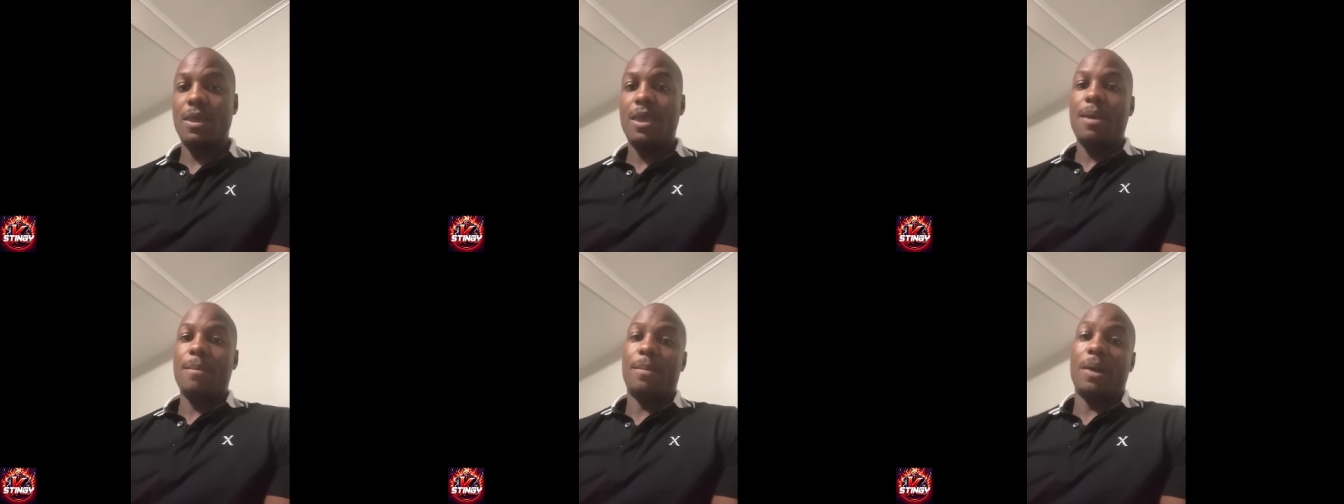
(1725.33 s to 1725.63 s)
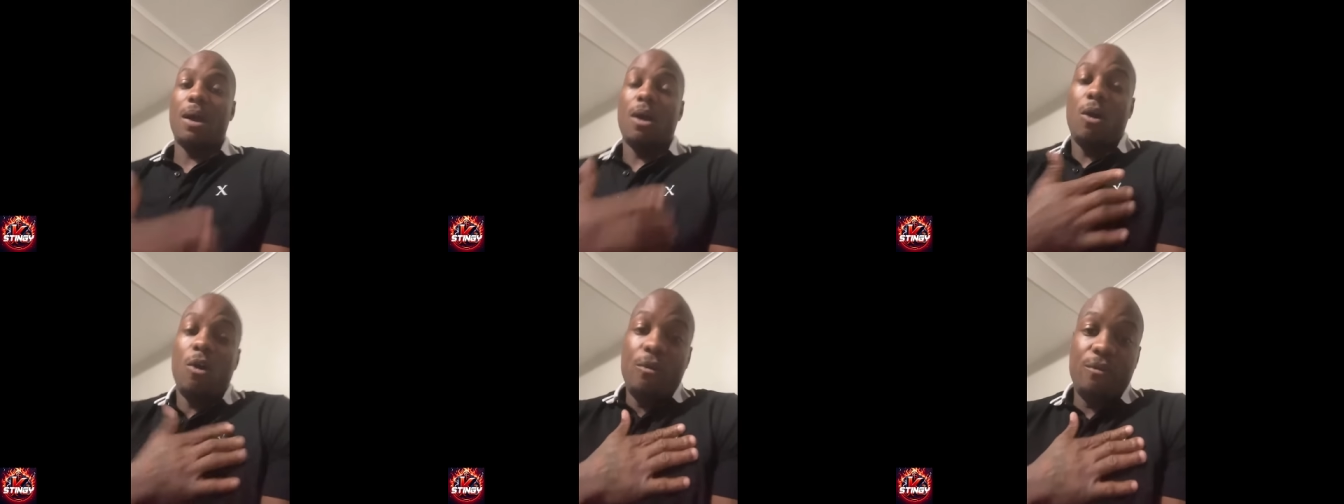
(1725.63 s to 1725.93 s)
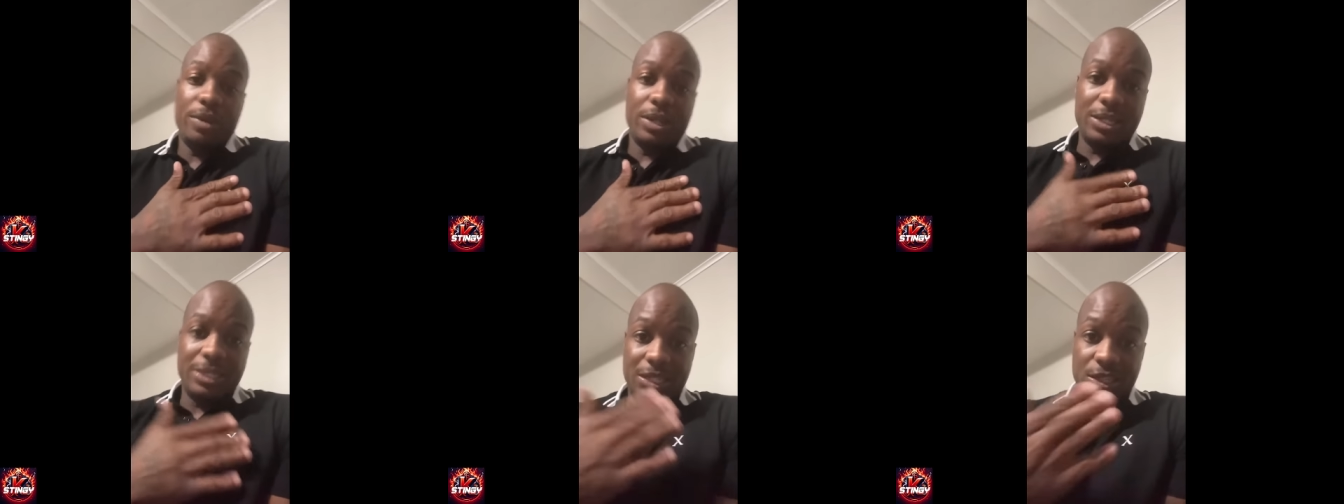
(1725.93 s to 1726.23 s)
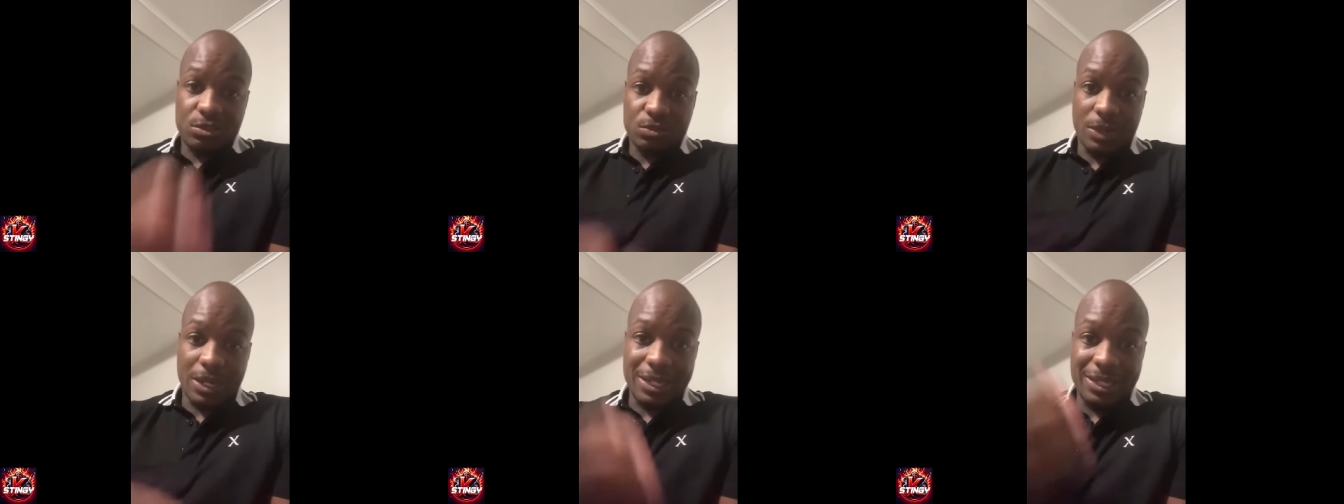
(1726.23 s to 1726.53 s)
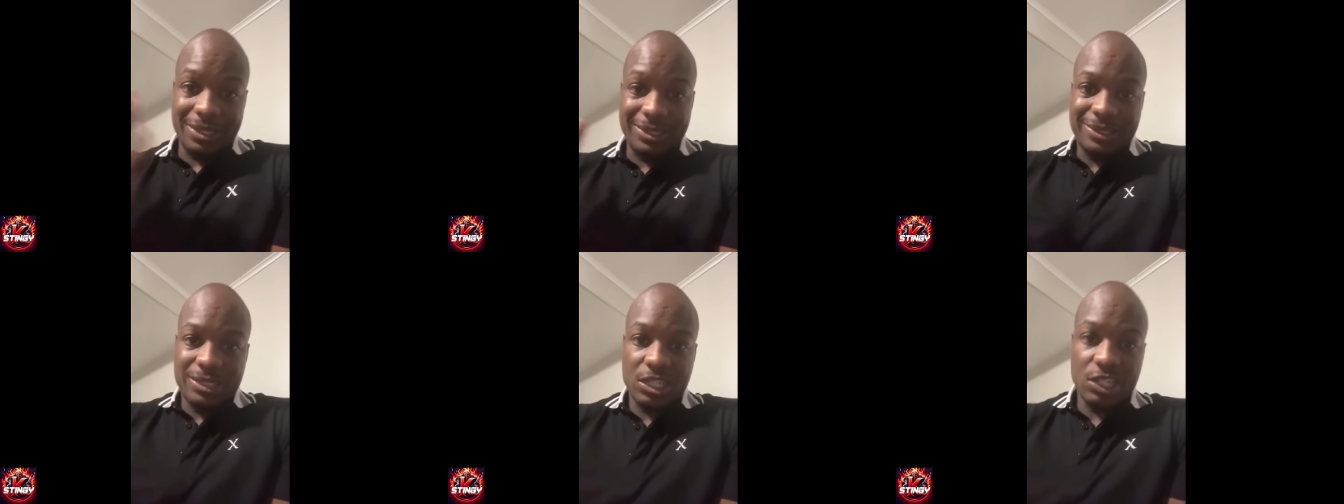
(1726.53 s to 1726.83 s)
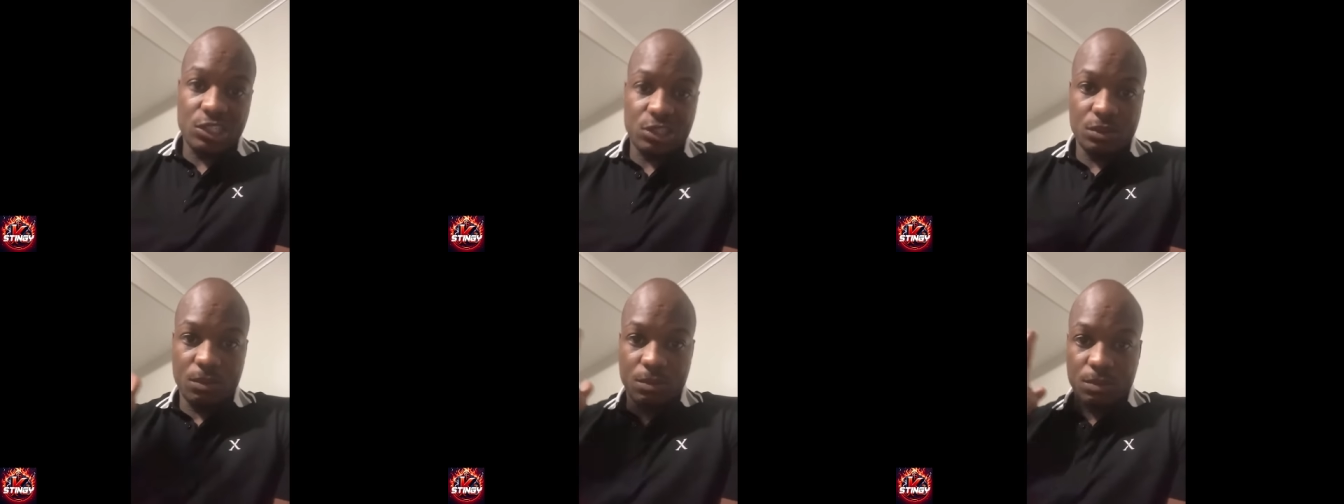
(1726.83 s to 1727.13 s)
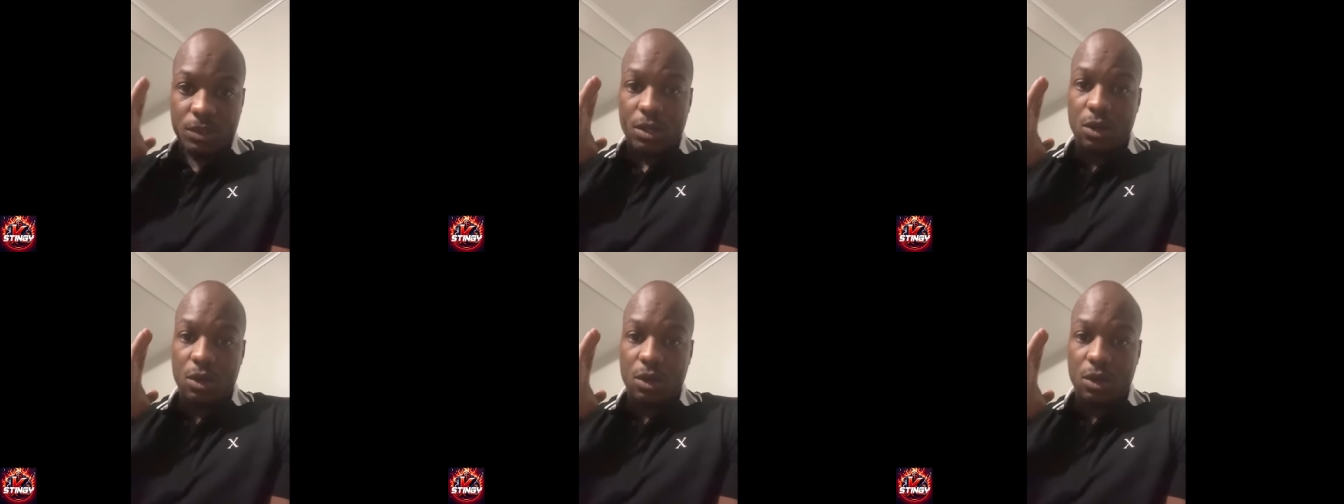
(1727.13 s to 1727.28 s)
but hopefully this right here touch you, bro.